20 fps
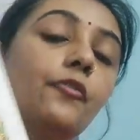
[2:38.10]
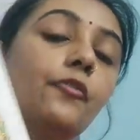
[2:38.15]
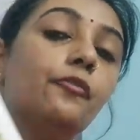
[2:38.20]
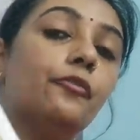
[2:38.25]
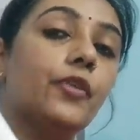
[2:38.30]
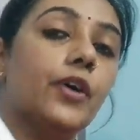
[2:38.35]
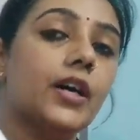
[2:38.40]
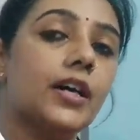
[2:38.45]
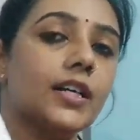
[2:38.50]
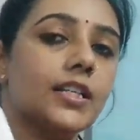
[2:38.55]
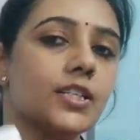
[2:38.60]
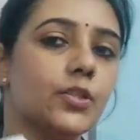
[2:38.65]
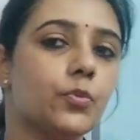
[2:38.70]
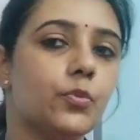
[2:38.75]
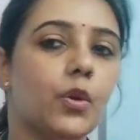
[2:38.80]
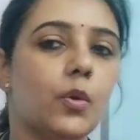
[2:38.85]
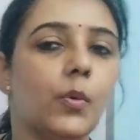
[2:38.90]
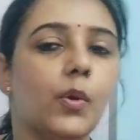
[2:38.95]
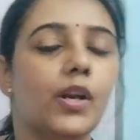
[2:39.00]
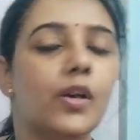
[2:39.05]
First,
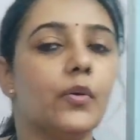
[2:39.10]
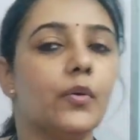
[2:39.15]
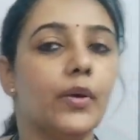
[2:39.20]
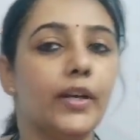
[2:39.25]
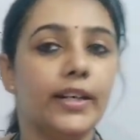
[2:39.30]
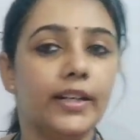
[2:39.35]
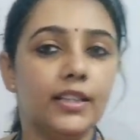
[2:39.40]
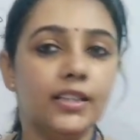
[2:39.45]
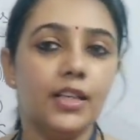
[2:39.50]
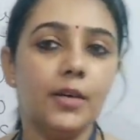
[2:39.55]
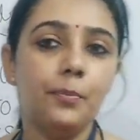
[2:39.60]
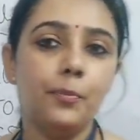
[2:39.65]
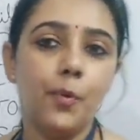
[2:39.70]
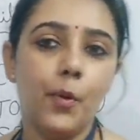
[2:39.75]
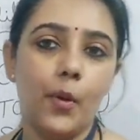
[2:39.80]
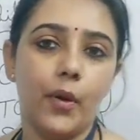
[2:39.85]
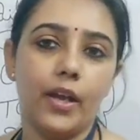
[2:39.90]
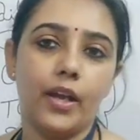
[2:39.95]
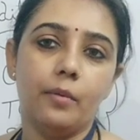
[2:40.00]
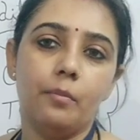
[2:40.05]
we will read the
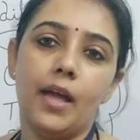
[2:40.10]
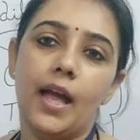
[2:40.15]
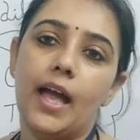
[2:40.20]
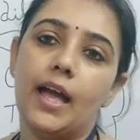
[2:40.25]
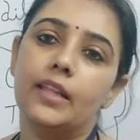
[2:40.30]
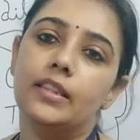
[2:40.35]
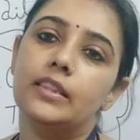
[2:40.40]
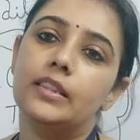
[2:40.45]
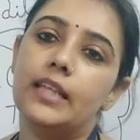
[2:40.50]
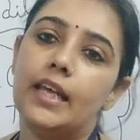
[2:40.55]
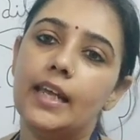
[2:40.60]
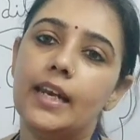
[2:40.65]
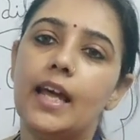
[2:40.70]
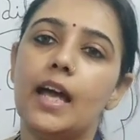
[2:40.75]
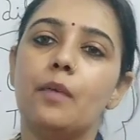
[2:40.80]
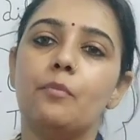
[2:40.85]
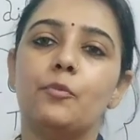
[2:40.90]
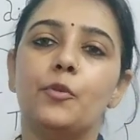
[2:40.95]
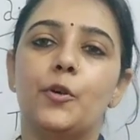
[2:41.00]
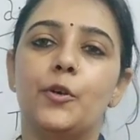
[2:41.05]
poem and then
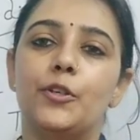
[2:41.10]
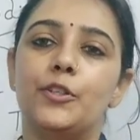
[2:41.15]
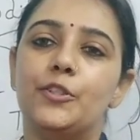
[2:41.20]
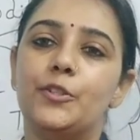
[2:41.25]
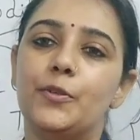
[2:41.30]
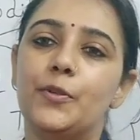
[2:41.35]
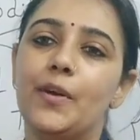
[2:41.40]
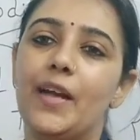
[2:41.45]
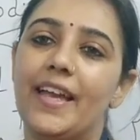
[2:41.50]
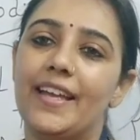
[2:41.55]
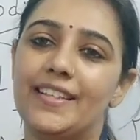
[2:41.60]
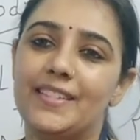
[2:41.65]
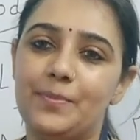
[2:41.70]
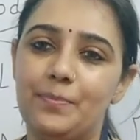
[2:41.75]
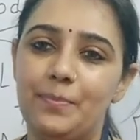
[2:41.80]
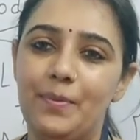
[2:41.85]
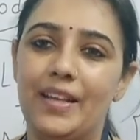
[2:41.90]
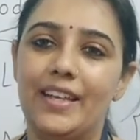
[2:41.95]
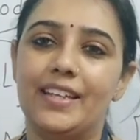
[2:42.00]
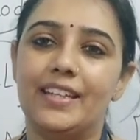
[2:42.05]
I am going to
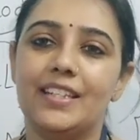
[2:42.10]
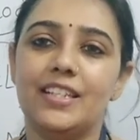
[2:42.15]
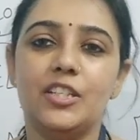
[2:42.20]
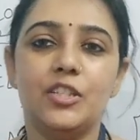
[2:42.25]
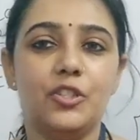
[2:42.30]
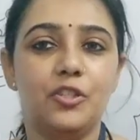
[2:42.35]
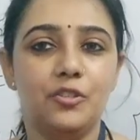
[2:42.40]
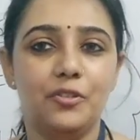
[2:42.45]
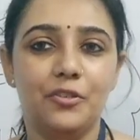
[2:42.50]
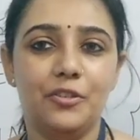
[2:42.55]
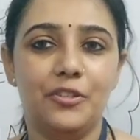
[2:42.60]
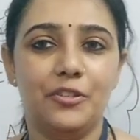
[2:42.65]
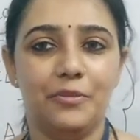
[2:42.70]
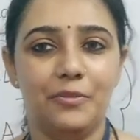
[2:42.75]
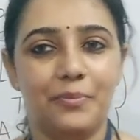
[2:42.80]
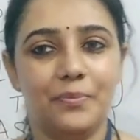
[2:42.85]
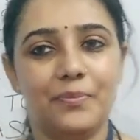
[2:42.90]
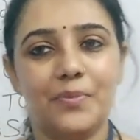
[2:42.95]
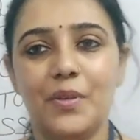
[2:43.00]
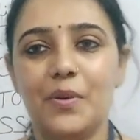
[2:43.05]
explain it to
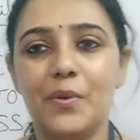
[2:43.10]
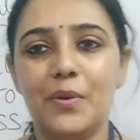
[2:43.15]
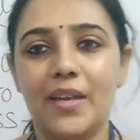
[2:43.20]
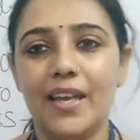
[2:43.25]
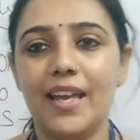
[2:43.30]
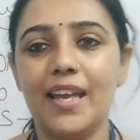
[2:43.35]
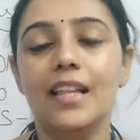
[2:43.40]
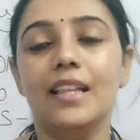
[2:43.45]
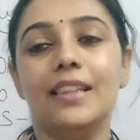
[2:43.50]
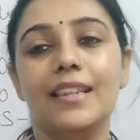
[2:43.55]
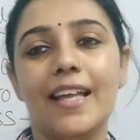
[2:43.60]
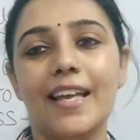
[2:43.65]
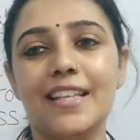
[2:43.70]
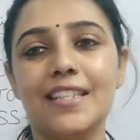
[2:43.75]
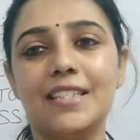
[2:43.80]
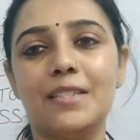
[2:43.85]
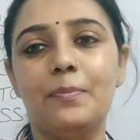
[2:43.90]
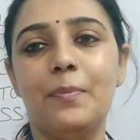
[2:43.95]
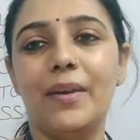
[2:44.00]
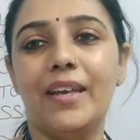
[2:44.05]
you. Okay,
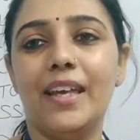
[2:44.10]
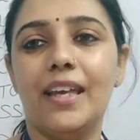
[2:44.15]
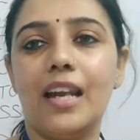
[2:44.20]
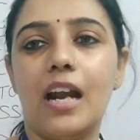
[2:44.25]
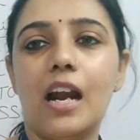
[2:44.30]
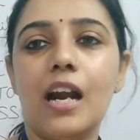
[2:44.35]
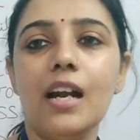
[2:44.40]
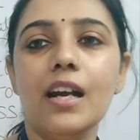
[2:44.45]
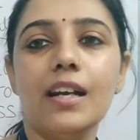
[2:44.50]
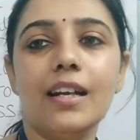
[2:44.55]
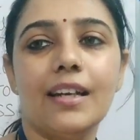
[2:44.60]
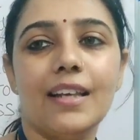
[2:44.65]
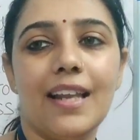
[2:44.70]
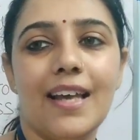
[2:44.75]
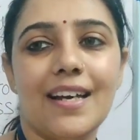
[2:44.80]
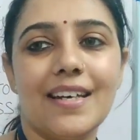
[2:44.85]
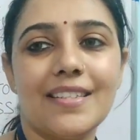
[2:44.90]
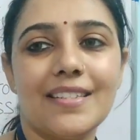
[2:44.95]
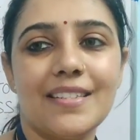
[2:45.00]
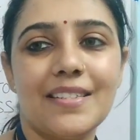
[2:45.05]
let's begin our
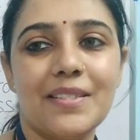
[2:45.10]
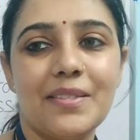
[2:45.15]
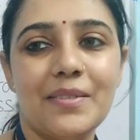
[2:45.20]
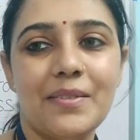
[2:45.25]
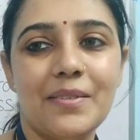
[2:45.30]
class.